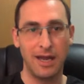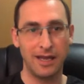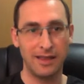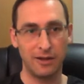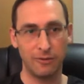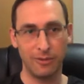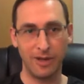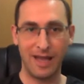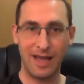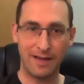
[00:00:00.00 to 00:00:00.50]
And
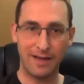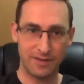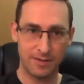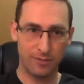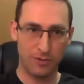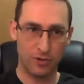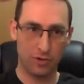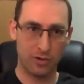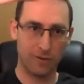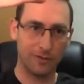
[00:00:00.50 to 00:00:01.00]
then we have
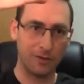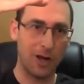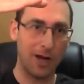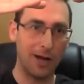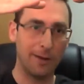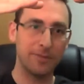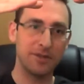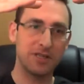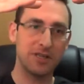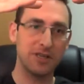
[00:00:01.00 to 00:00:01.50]
some sort of
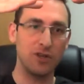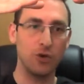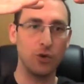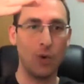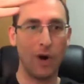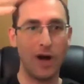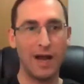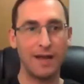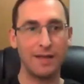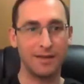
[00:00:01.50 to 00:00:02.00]
composite
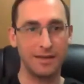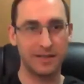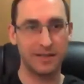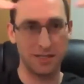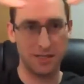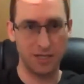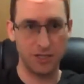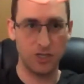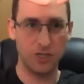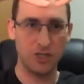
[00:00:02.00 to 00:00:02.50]
UI that
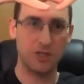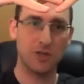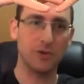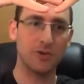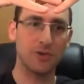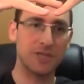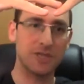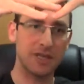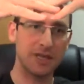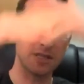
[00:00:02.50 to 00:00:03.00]
stitches
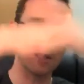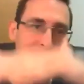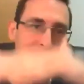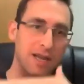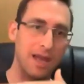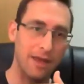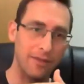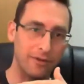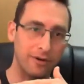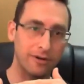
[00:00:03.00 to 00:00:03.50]
those things
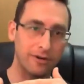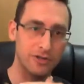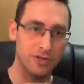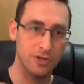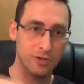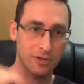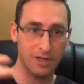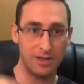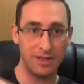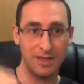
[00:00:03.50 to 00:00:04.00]
together
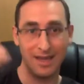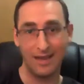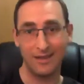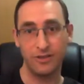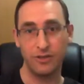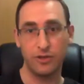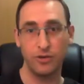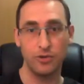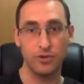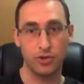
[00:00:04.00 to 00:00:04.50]
so that the
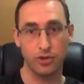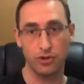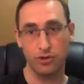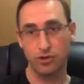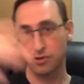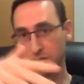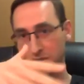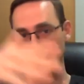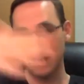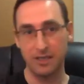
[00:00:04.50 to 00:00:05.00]
end user
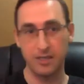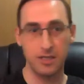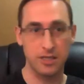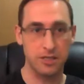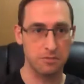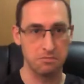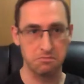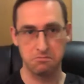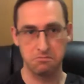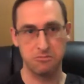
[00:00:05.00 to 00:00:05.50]

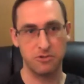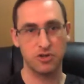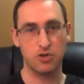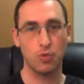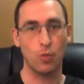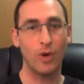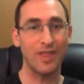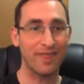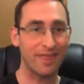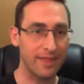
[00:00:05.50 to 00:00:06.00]
sees
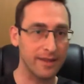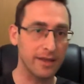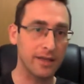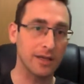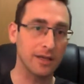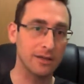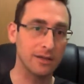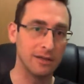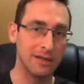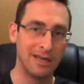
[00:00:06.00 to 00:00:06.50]
just one
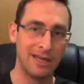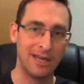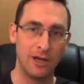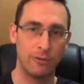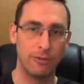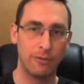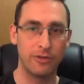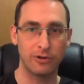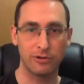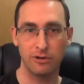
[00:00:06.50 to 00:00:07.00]
thing
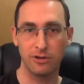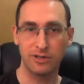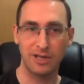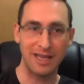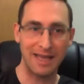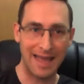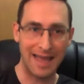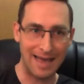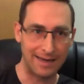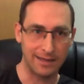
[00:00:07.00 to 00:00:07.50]
when they're
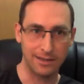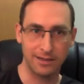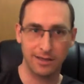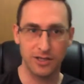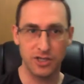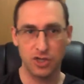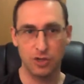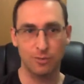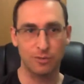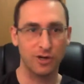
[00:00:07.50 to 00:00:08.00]
looking at a
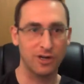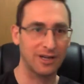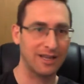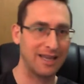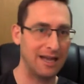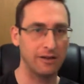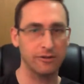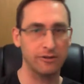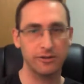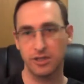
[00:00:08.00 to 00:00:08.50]
customer
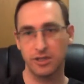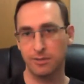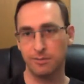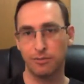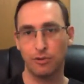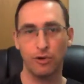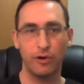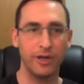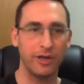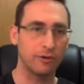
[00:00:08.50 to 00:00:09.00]
account, an
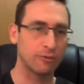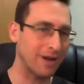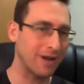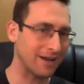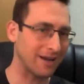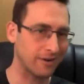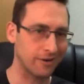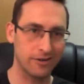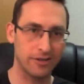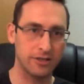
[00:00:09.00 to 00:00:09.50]
employee
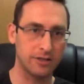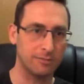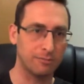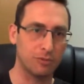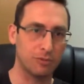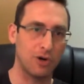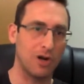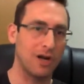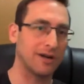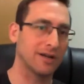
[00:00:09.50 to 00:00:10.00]
record, a
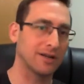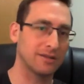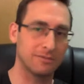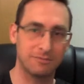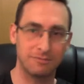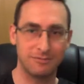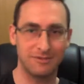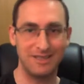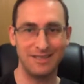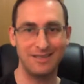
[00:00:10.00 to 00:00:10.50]
product
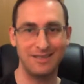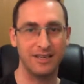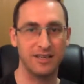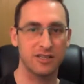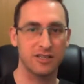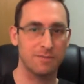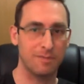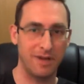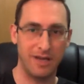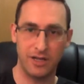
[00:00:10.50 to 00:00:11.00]

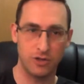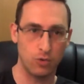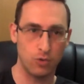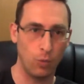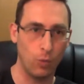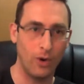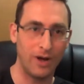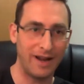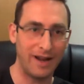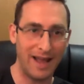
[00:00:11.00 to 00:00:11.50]
details page,
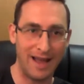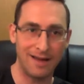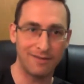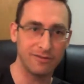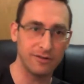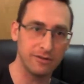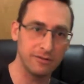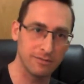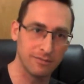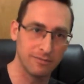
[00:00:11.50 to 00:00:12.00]
what
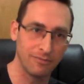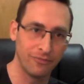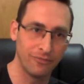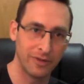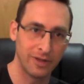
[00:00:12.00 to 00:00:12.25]
have you.